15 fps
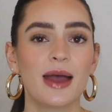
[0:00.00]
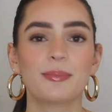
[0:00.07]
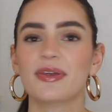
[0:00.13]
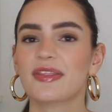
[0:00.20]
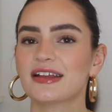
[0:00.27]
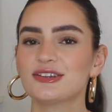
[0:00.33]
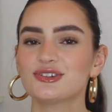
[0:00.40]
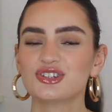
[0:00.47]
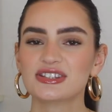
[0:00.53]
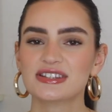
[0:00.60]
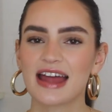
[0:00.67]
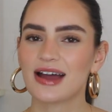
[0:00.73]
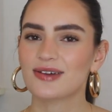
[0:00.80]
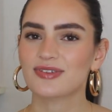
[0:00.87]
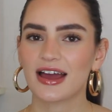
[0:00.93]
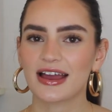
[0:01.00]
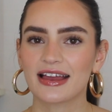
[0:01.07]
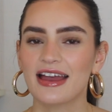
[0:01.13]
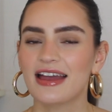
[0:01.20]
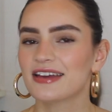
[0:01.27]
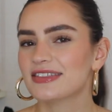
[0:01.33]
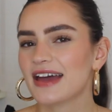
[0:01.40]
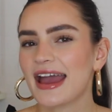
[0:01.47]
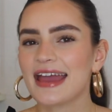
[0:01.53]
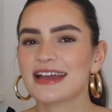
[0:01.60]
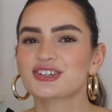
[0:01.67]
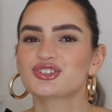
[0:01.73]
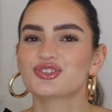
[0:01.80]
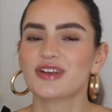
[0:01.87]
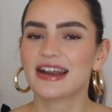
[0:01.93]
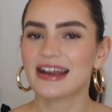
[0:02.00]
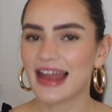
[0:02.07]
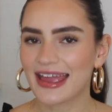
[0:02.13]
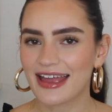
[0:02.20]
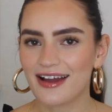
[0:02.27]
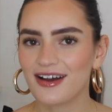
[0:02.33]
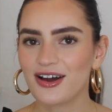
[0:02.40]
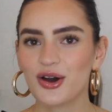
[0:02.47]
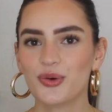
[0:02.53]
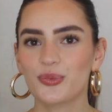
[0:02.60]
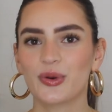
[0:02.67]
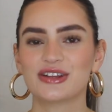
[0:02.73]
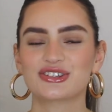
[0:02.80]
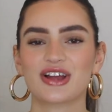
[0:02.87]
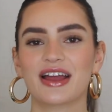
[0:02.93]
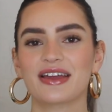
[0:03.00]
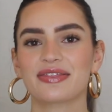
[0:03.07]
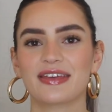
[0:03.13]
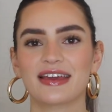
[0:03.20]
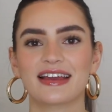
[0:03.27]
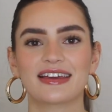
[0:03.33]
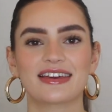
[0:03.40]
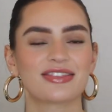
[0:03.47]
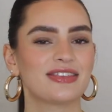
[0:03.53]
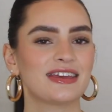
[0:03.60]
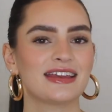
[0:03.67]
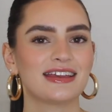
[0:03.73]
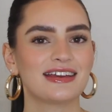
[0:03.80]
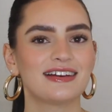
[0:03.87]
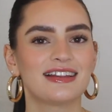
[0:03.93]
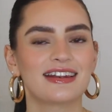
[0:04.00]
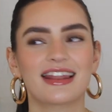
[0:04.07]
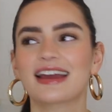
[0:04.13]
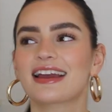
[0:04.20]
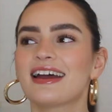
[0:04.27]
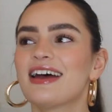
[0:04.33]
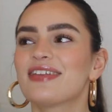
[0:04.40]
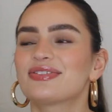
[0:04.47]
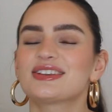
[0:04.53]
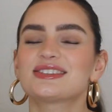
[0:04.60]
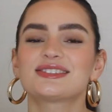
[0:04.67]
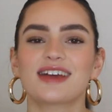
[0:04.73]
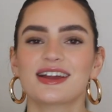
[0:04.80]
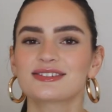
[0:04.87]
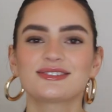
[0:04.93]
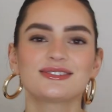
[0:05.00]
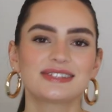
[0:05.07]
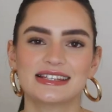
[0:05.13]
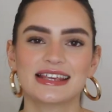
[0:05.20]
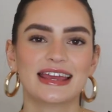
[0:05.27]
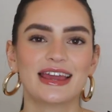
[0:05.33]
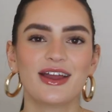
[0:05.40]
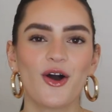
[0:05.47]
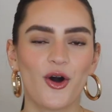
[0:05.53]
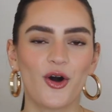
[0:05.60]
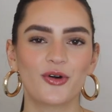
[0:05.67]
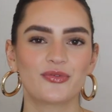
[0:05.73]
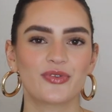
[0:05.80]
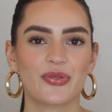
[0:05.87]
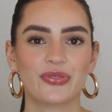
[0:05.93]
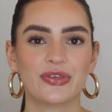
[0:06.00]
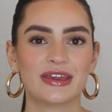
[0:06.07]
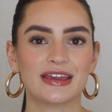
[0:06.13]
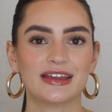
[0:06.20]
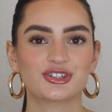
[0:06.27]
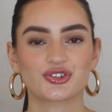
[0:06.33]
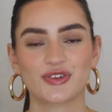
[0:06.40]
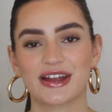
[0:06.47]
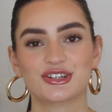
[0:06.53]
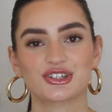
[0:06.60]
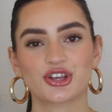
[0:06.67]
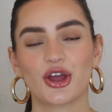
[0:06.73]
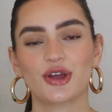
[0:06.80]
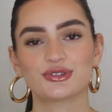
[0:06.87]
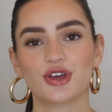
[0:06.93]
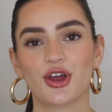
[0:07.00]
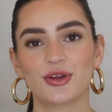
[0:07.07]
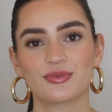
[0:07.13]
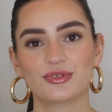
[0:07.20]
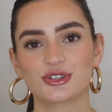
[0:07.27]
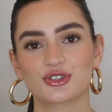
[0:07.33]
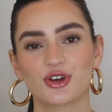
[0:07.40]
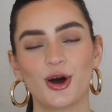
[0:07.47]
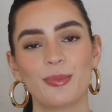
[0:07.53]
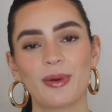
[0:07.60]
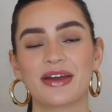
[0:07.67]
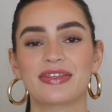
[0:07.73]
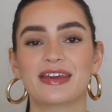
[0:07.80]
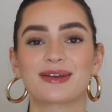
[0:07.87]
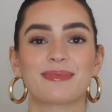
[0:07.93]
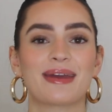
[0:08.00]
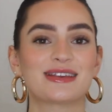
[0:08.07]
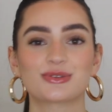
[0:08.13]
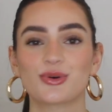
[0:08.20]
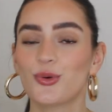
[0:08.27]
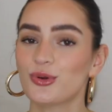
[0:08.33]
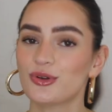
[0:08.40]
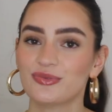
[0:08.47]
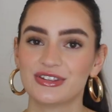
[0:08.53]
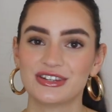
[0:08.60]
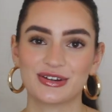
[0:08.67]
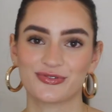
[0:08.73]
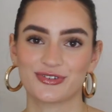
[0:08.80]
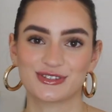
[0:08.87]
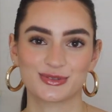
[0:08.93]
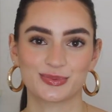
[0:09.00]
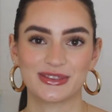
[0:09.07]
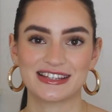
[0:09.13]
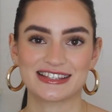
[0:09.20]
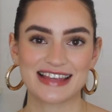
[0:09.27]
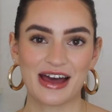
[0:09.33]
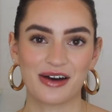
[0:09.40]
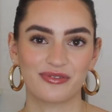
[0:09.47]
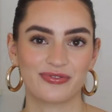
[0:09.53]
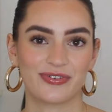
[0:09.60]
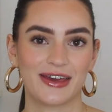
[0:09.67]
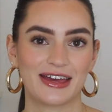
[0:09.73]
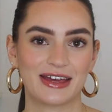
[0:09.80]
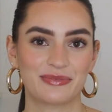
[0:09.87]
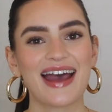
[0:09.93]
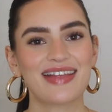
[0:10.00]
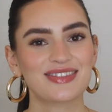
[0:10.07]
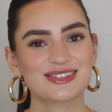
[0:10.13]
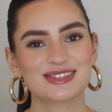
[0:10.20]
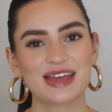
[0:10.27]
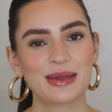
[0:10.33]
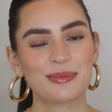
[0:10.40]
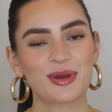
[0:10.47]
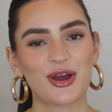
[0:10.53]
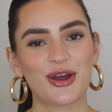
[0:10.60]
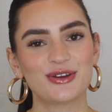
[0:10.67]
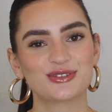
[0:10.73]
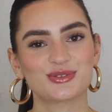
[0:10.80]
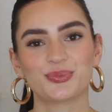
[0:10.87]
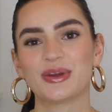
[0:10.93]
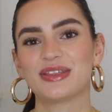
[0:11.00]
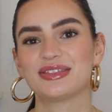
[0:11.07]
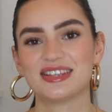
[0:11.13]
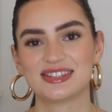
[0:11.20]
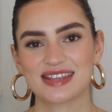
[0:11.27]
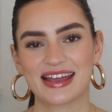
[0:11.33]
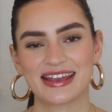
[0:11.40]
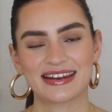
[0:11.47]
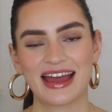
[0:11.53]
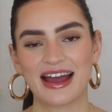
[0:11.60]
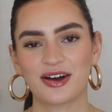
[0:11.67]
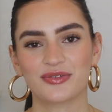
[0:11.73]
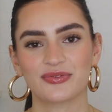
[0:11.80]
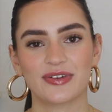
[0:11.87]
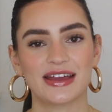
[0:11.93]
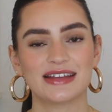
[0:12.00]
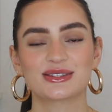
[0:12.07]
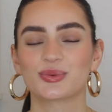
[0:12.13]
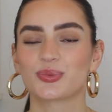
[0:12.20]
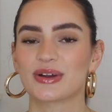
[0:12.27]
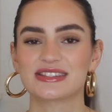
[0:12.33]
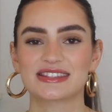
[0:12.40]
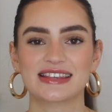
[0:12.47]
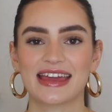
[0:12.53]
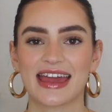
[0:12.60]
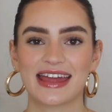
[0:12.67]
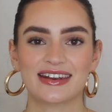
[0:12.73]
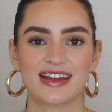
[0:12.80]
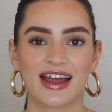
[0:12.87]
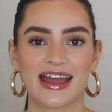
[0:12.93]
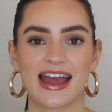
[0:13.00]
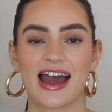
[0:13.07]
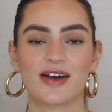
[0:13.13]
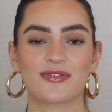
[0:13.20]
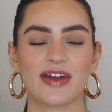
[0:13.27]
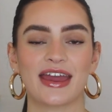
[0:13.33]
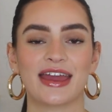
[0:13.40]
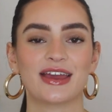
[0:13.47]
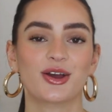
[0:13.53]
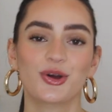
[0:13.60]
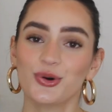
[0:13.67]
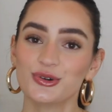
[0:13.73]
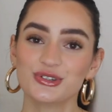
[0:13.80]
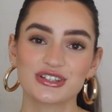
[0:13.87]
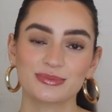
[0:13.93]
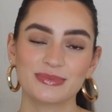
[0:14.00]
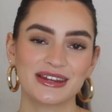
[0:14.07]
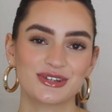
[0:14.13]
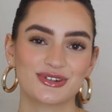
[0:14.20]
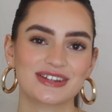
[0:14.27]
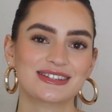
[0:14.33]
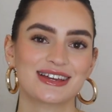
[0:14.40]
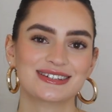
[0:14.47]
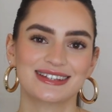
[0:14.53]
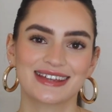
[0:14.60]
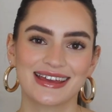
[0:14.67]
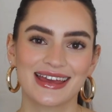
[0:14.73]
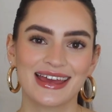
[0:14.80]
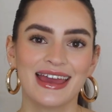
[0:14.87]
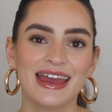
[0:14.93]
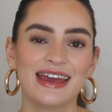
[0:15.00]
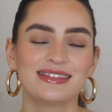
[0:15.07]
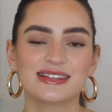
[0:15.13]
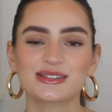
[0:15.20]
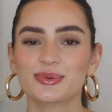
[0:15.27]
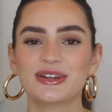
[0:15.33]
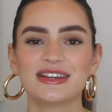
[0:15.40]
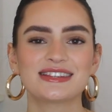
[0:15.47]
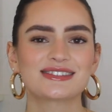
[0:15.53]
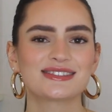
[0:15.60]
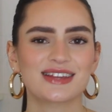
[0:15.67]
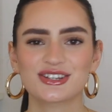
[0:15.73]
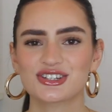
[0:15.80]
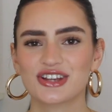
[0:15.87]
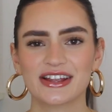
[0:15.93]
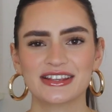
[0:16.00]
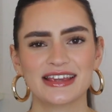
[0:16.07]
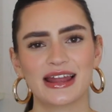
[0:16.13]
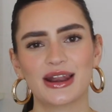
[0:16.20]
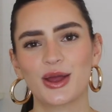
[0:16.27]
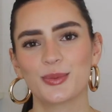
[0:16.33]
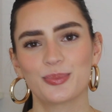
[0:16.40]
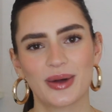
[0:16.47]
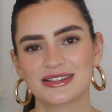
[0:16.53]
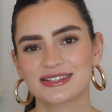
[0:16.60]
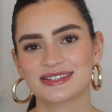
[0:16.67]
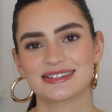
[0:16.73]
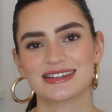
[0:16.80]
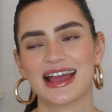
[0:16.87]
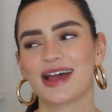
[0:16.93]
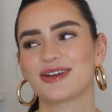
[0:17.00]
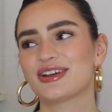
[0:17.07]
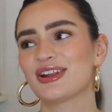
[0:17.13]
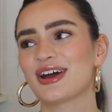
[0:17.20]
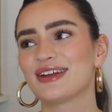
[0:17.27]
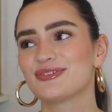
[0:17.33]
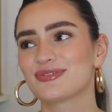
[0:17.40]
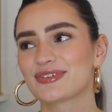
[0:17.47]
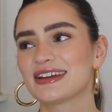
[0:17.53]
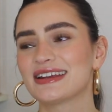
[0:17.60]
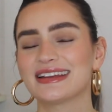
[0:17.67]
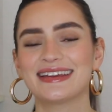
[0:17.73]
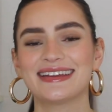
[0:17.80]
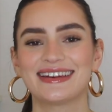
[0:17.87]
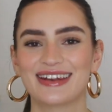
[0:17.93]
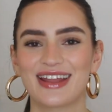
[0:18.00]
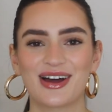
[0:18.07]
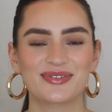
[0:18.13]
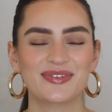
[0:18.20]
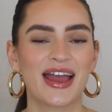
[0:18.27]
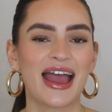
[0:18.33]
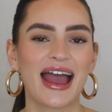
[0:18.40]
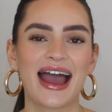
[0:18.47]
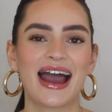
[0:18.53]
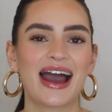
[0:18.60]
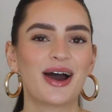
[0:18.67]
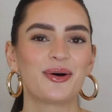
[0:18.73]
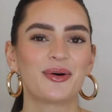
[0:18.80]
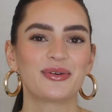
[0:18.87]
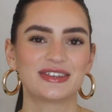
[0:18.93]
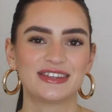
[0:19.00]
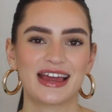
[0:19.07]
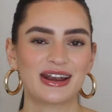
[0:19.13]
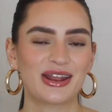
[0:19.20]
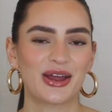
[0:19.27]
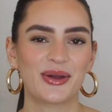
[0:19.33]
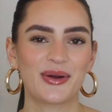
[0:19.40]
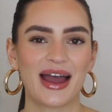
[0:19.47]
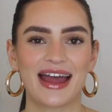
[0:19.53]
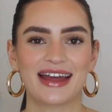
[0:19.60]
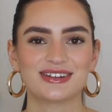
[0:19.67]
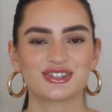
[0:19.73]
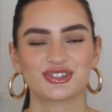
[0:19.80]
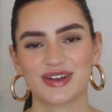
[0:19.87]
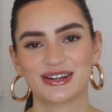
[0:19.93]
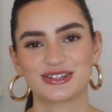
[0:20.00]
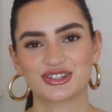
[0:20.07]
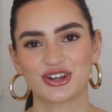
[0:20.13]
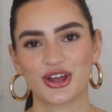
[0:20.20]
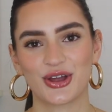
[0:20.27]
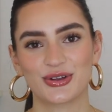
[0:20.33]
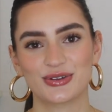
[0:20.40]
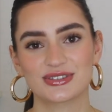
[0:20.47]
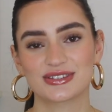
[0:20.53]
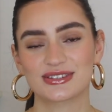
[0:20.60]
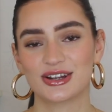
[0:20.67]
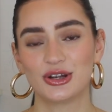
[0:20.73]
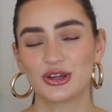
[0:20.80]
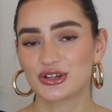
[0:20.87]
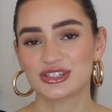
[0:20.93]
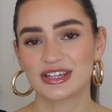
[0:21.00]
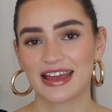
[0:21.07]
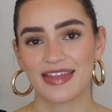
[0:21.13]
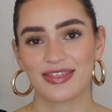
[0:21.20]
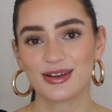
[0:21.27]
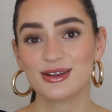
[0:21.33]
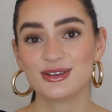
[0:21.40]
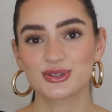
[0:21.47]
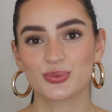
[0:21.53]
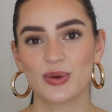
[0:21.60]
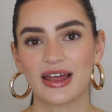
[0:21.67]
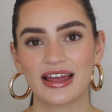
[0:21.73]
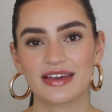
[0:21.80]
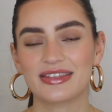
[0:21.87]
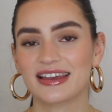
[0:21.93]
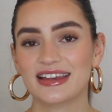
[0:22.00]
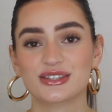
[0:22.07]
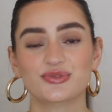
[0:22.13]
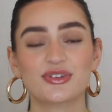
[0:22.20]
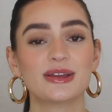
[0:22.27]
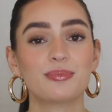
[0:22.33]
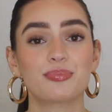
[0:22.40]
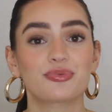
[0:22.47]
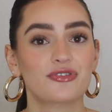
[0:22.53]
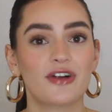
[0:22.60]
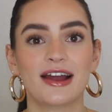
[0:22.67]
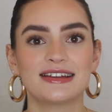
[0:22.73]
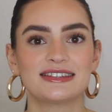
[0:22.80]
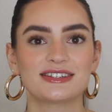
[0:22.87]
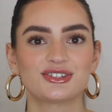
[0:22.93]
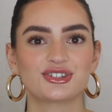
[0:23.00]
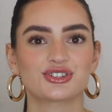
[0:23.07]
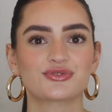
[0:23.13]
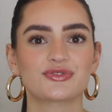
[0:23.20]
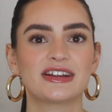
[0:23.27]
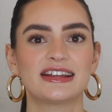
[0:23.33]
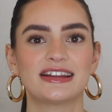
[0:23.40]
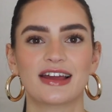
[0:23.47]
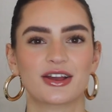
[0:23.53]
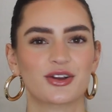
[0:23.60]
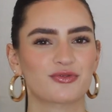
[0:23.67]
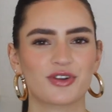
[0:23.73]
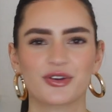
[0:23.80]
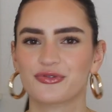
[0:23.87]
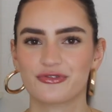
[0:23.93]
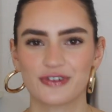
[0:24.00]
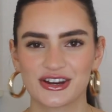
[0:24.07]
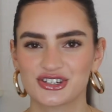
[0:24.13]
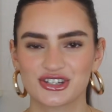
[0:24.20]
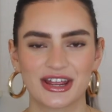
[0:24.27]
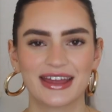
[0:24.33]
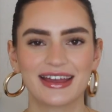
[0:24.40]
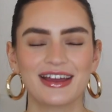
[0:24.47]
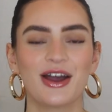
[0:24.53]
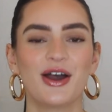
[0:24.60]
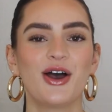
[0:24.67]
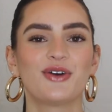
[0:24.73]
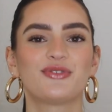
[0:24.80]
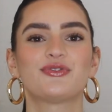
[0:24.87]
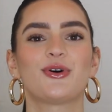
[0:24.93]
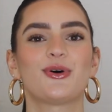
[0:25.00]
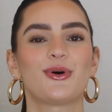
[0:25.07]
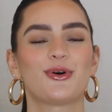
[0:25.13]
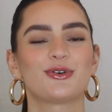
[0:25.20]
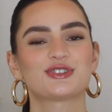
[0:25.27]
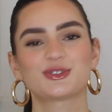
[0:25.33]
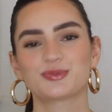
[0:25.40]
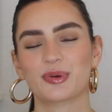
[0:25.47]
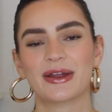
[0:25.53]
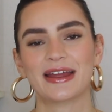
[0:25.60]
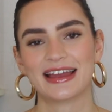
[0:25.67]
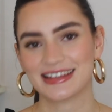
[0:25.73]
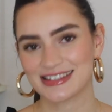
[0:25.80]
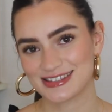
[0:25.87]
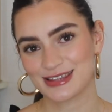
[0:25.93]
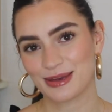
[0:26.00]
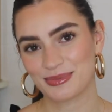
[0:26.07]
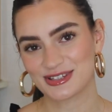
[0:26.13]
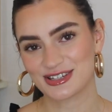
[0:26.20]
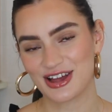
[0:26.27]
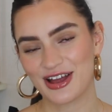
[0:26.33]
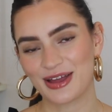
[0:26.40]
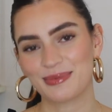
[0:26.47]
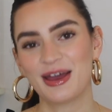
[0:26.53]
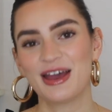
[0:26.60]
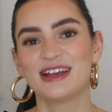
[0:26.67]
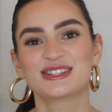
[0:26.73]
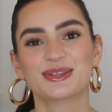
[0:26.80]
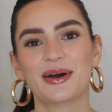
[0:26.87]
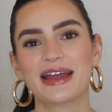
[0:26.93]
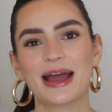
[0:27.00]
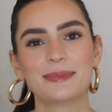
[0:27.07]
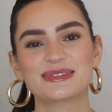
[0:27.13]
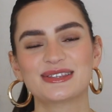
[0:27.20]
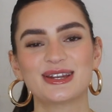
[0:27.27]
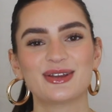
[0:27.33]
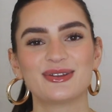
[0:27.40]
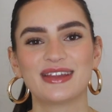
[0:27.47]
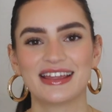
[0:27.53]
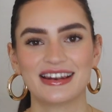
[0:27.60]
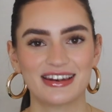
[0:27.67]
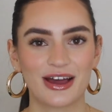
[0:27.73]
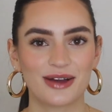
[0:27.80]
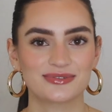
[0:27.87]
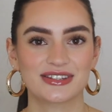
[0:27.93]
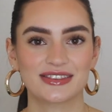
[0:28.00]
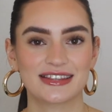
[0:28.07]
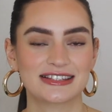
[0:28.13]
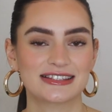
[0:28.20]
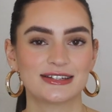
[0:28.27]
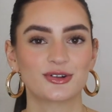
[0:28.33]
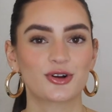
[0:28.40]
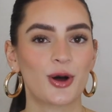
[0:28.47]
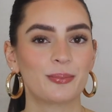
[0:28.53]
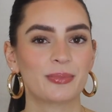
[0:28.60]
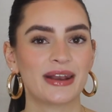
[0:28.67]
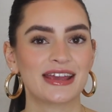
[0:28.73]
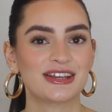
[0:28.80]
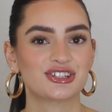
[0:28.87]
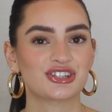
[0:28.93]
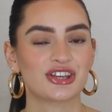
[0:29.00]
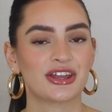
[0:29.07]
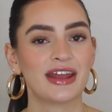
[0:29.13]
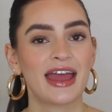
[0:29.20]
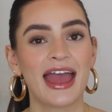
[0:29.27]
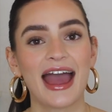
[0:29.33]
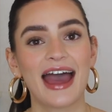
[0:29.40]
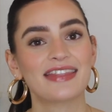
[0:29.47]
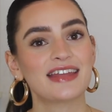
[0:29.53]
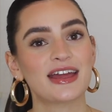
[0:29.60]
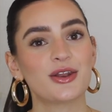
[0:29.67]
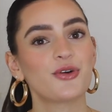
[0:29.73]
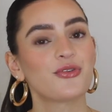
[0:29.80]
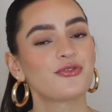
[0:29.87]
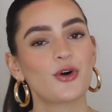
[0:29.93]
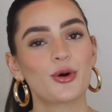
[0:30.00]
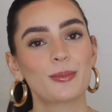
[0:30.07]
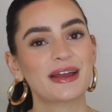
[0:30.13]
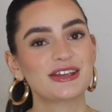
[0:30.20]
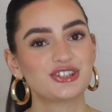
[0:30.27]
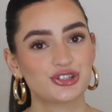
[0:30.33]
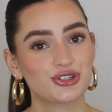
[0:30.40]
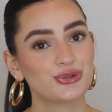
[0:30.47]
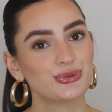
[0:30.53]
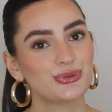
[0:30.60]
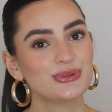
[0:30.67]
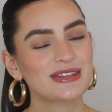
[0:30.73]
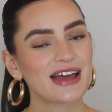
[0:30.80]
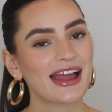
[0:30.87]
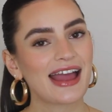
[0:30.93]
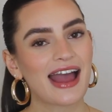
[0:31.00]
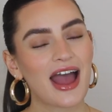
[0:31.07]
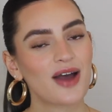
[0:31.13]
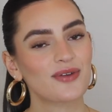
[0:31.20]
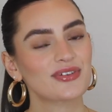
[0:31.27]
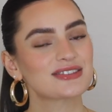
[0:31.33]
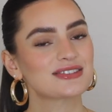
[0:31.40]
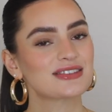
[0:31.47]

But then you just have like that extra layer, which I think the like the subtlety of the trench coat over the top, I think makes all of the difference with this outfit. And the same goes with the second outfit. Once again, I have a gorgeous mini dress under here. This one is sunshine yellow button down, and I really love how yellow and trench coats look together as well. I think it's really bright and just really like refreshing for spring and summertime. So I absolutely loved this little combination. And then for my shoes, I have